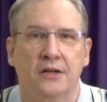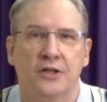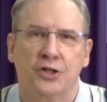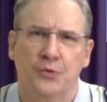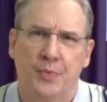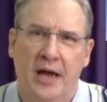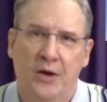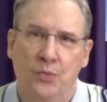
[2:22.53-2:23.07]

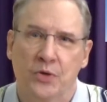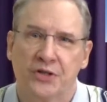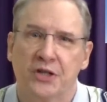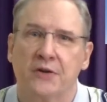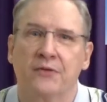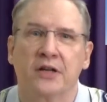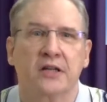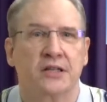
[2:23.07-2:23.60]
Japan was
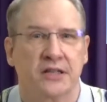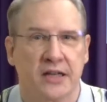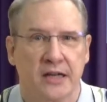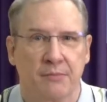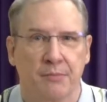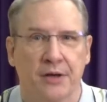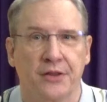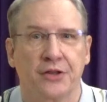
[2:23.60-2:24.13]
given its
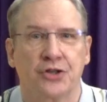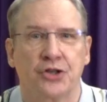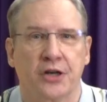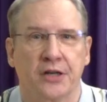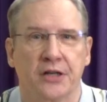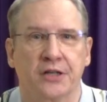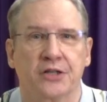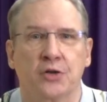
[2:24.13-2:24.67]
name by the
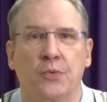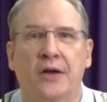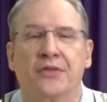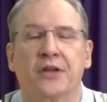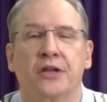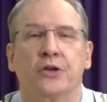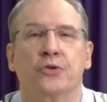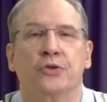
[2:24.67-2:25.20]
Chinese around
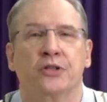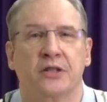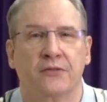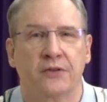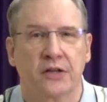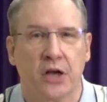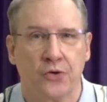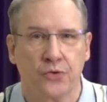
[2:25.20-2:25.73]
the year
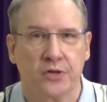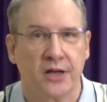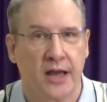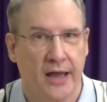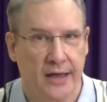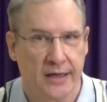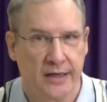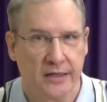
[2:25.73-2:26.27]
700
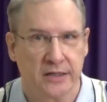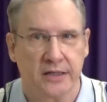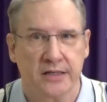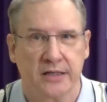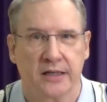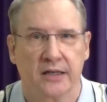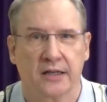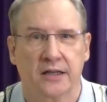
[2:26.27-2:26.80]

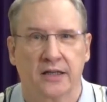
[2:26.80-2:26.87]
AD,